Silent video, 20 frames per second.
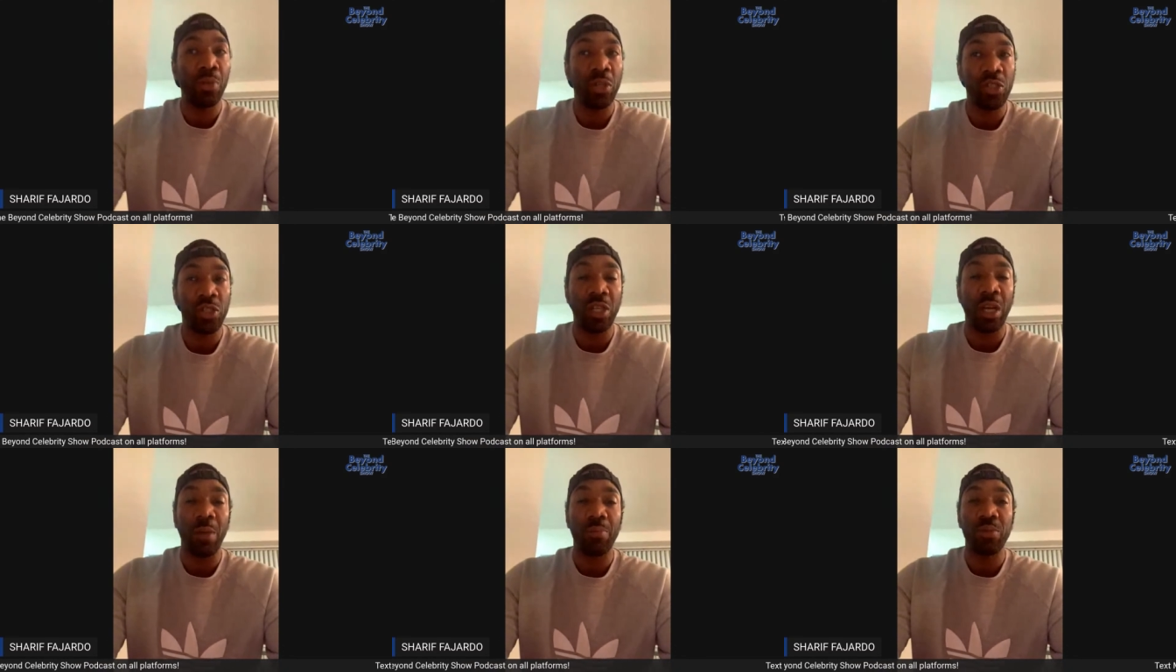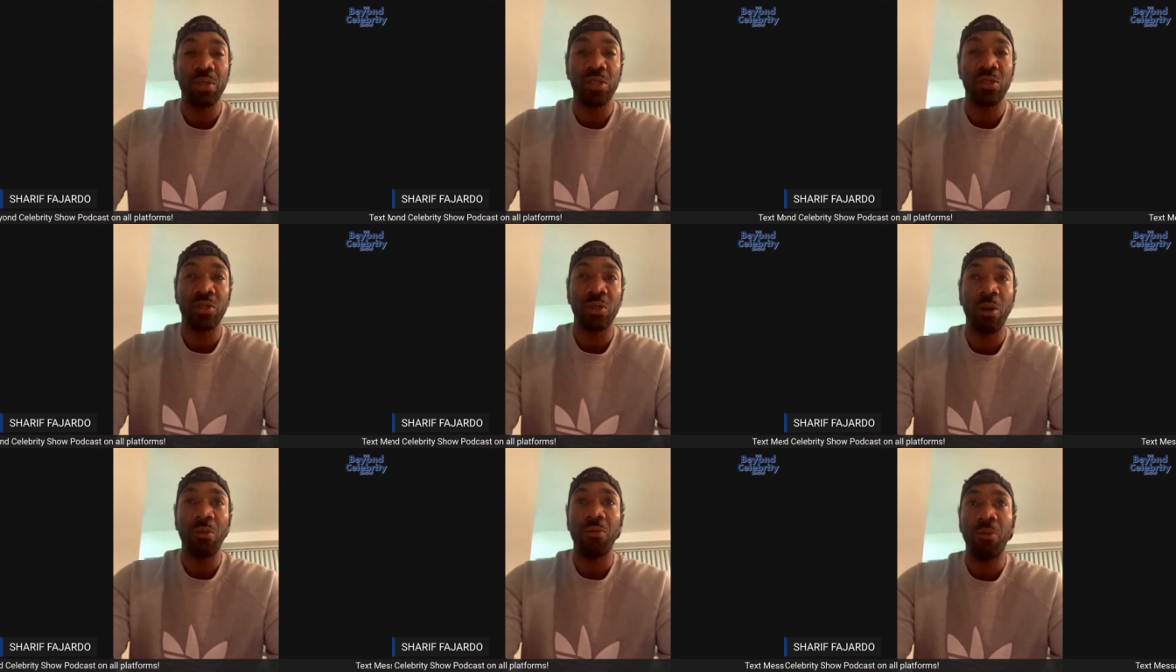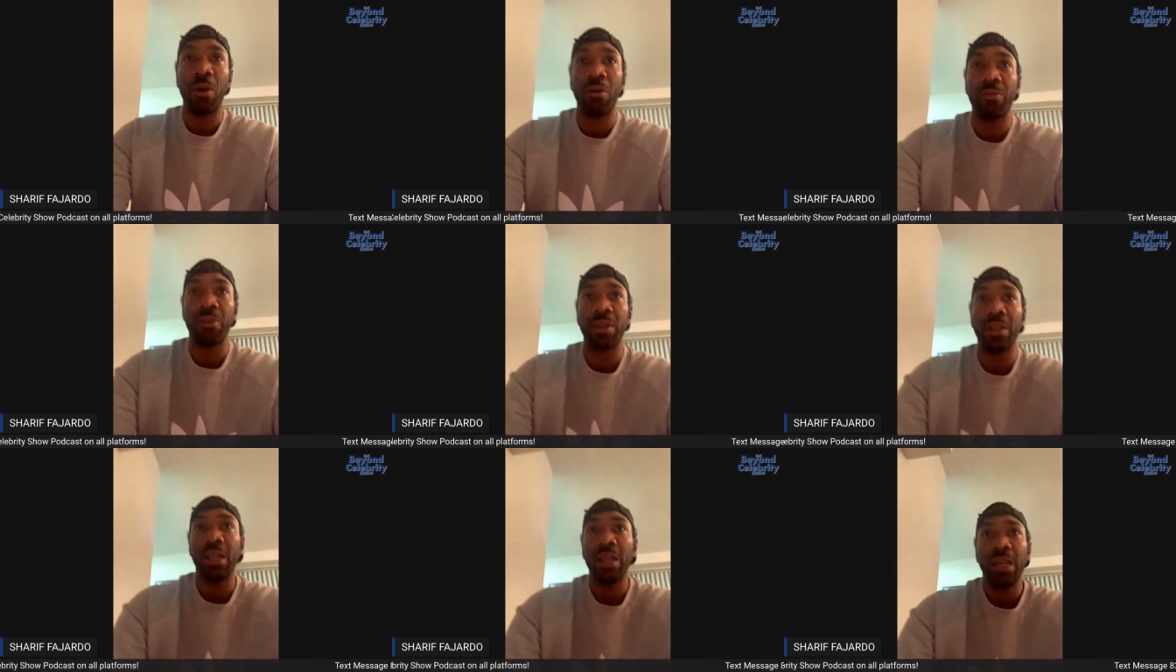push-ups and so forth.
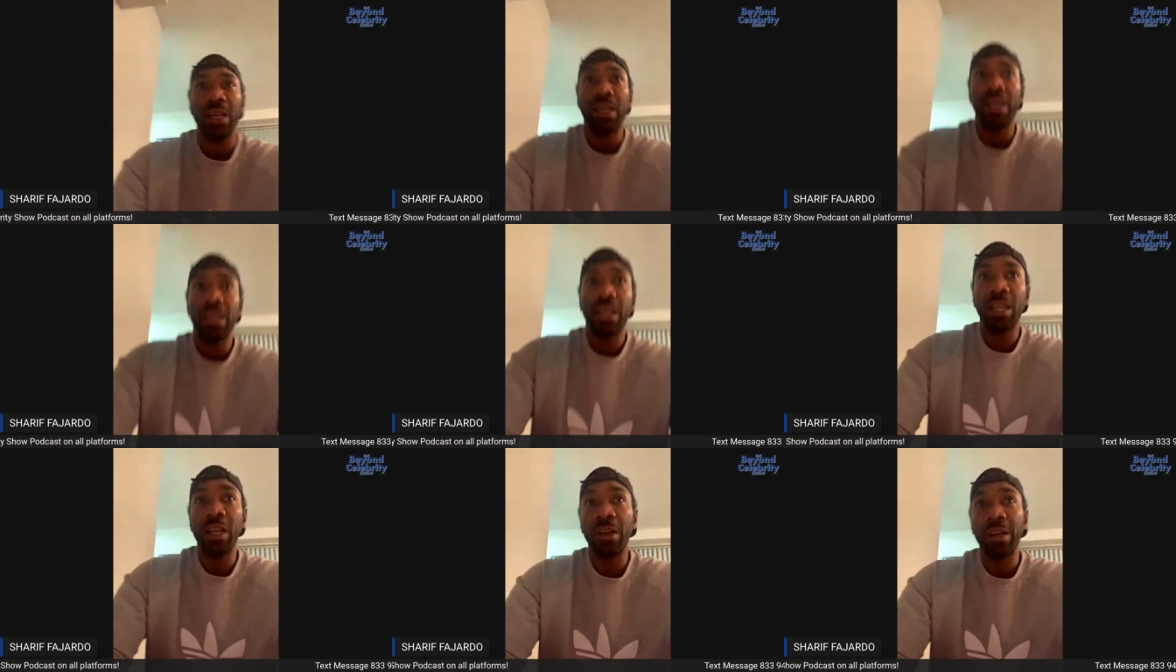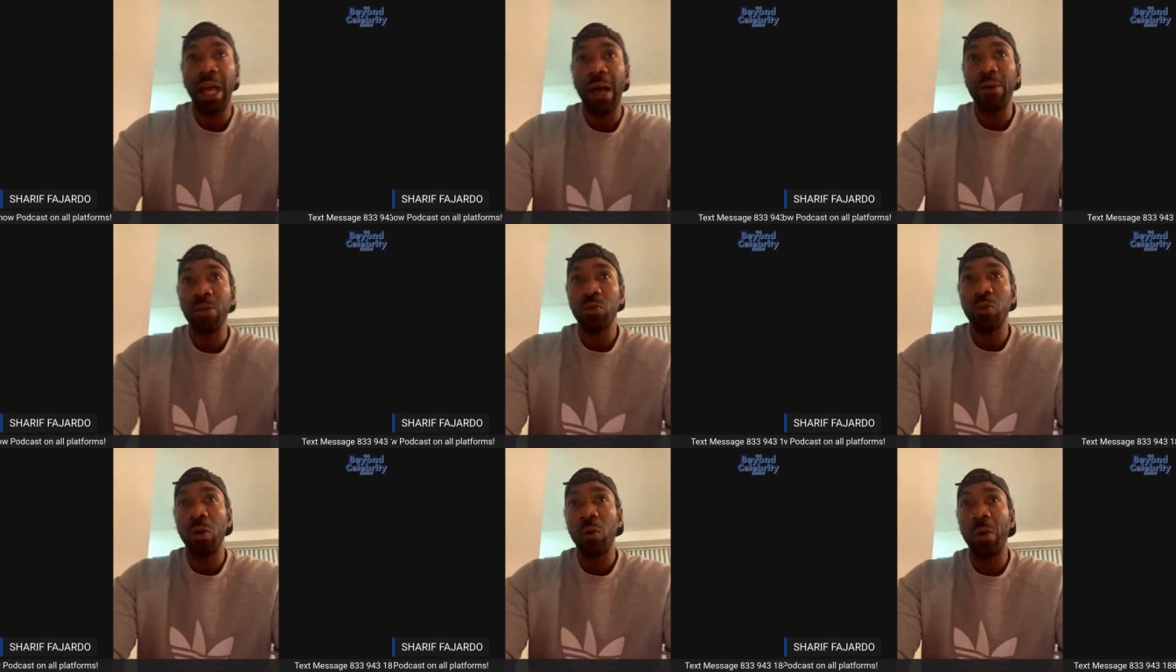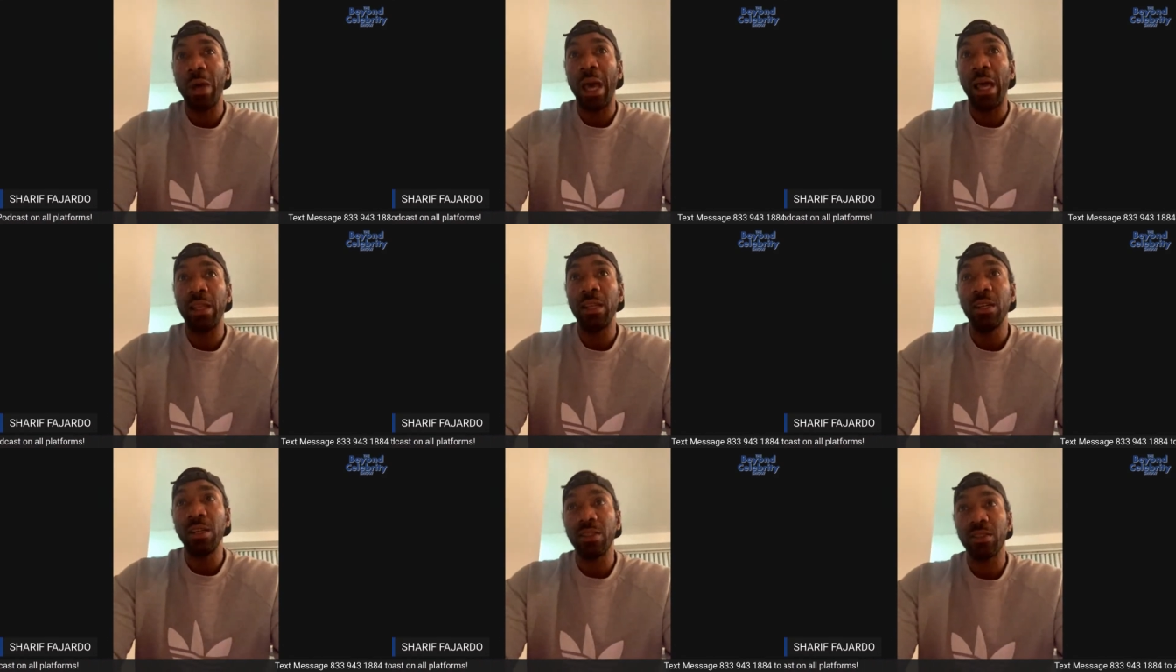And, you know, that was one way I
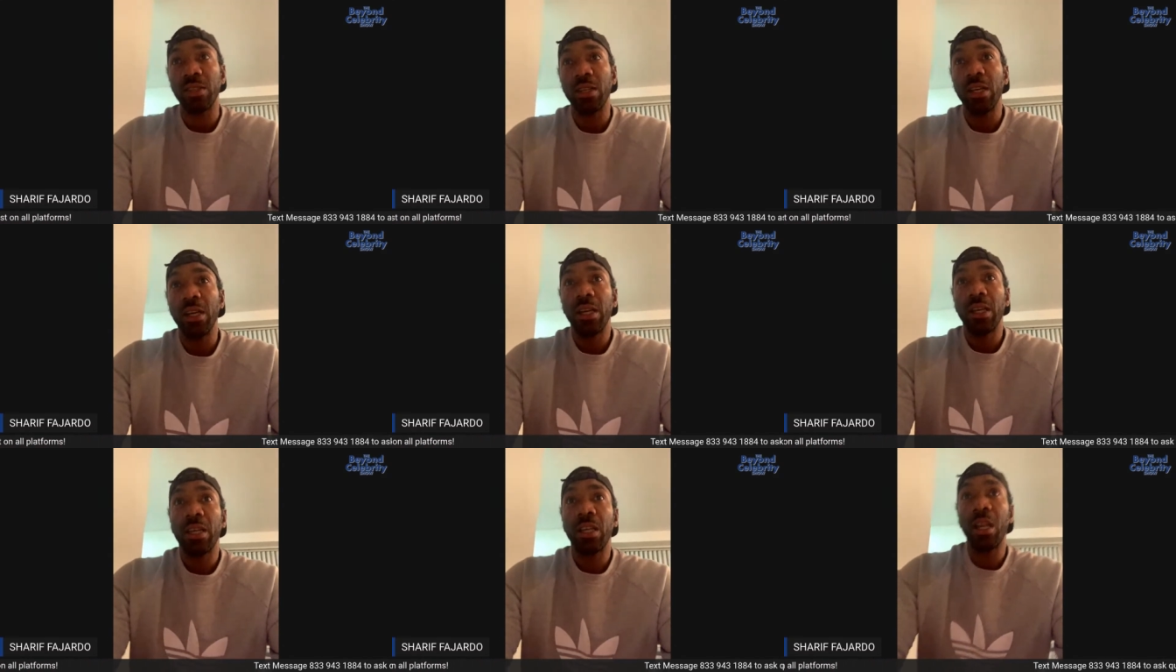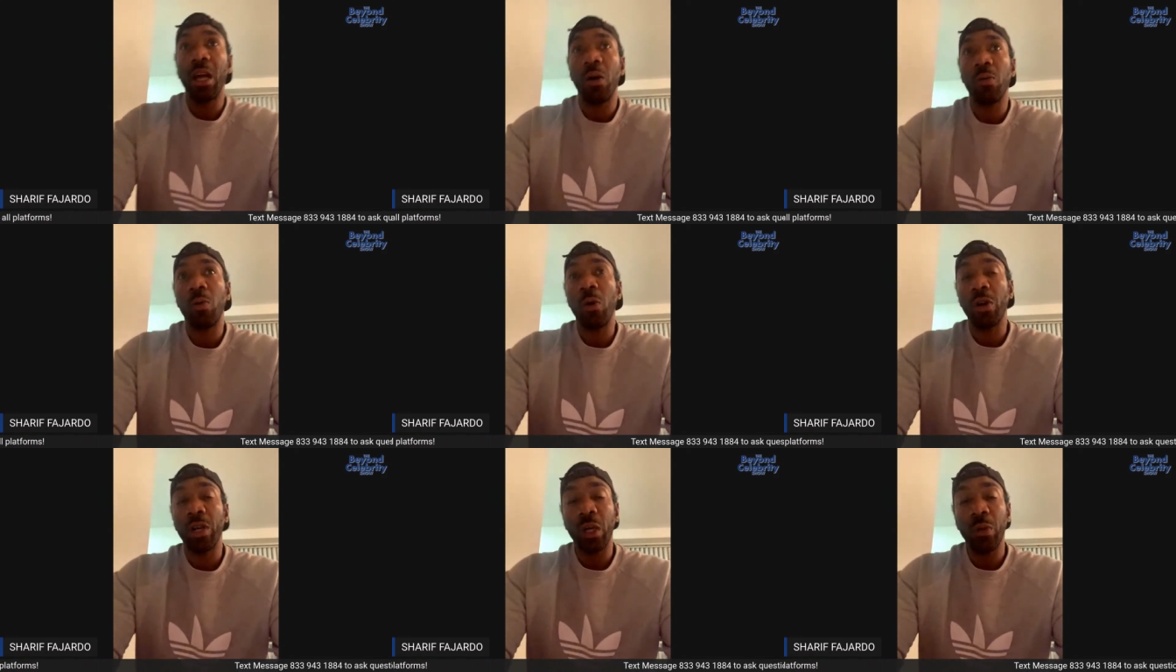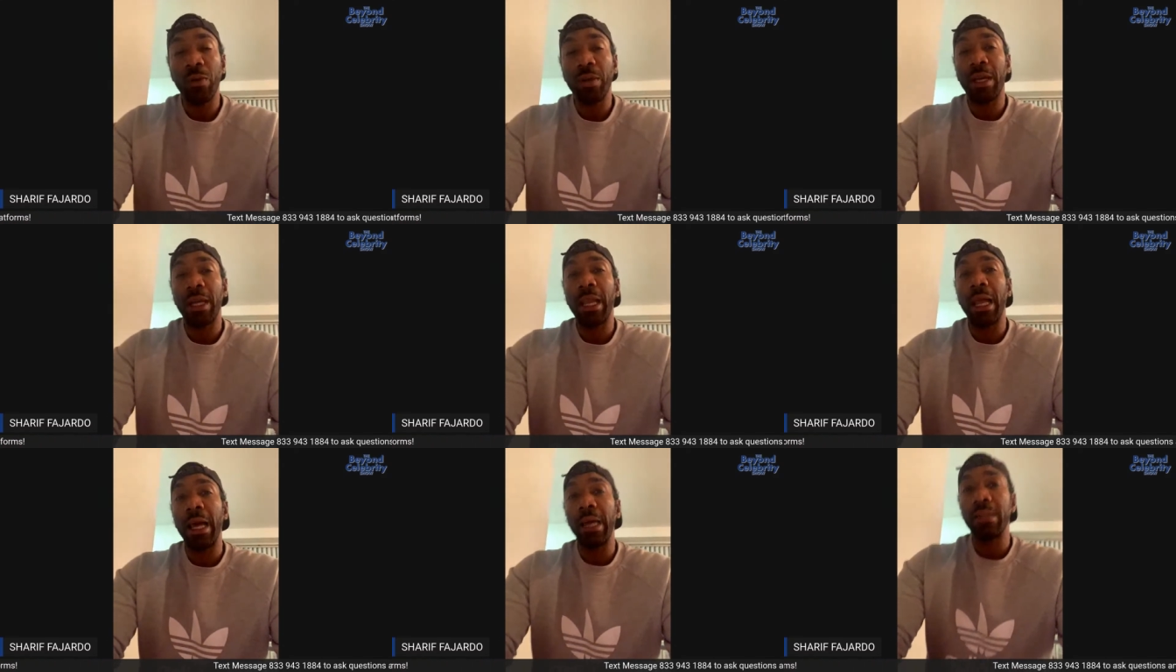looked, you know, working with
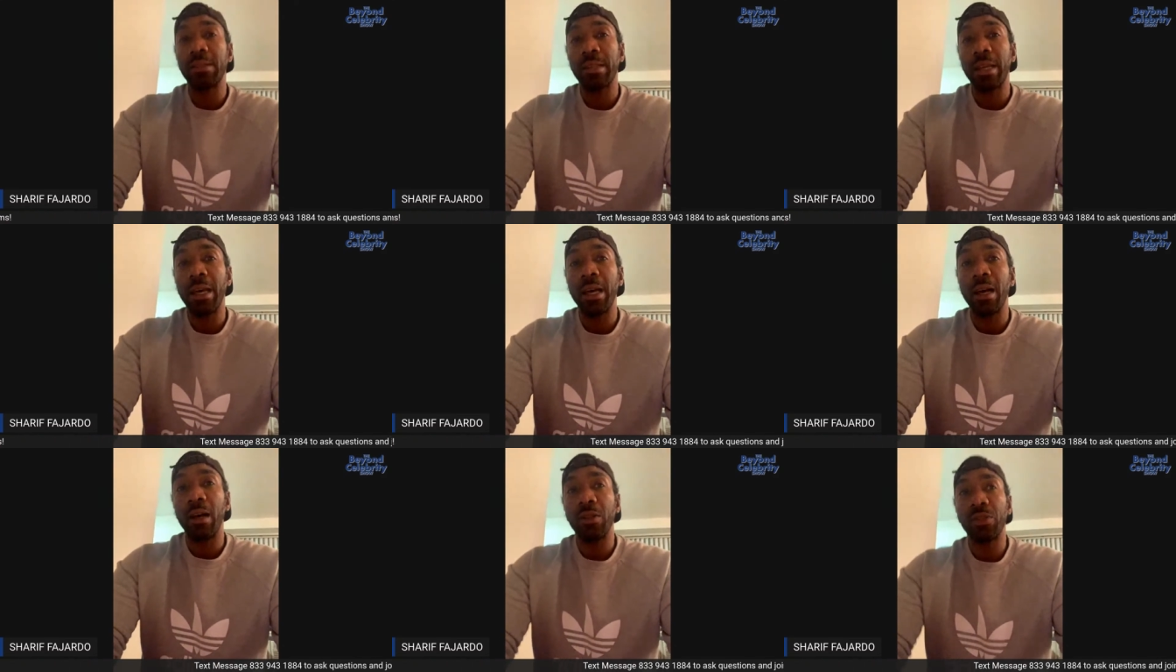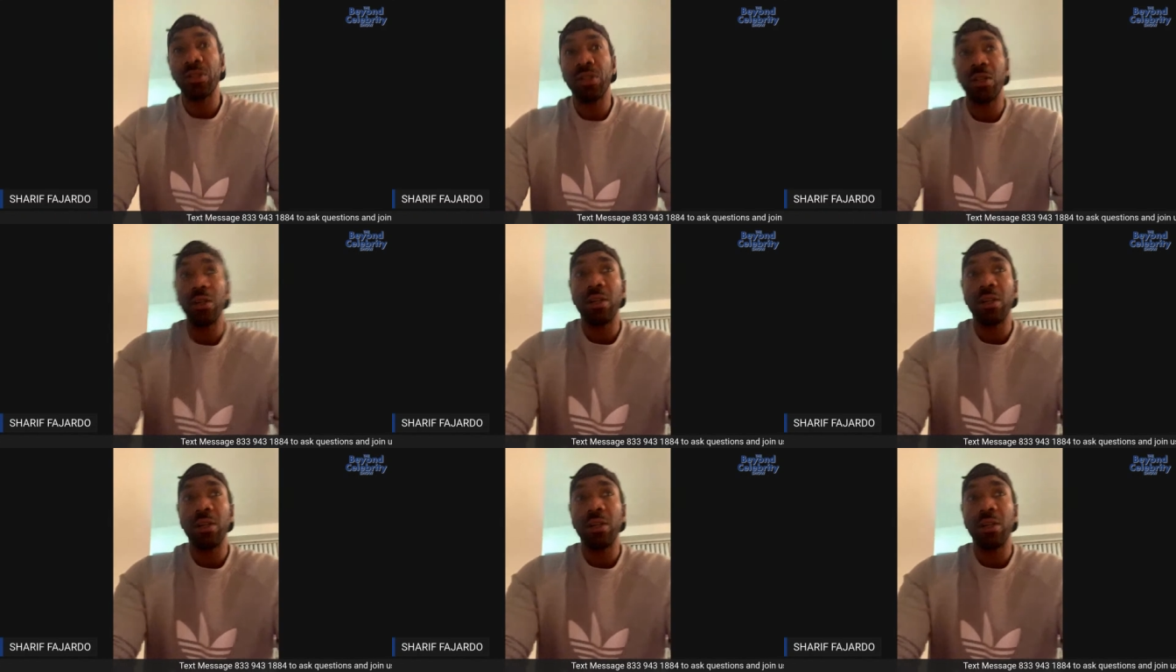clientele